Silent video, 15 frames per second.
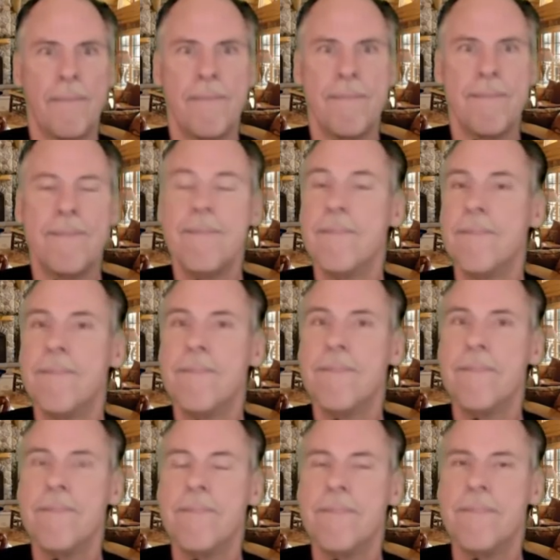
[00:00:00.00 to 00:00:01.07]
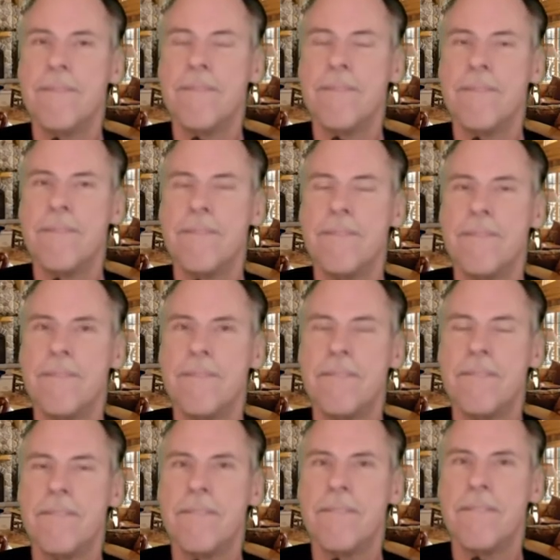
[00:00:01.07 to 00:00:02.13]

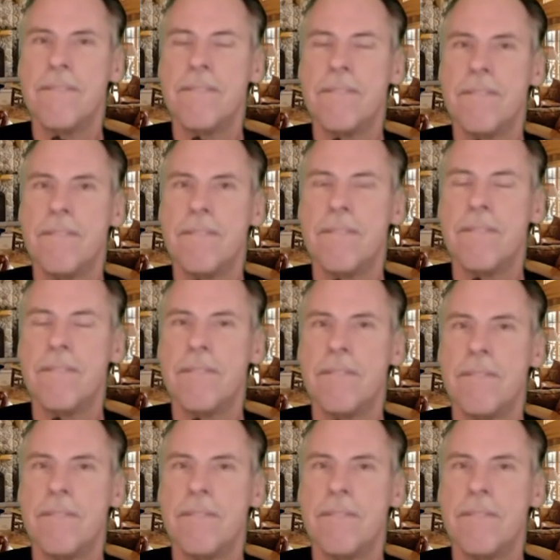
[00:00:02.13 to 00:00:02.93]
Nobody speaks.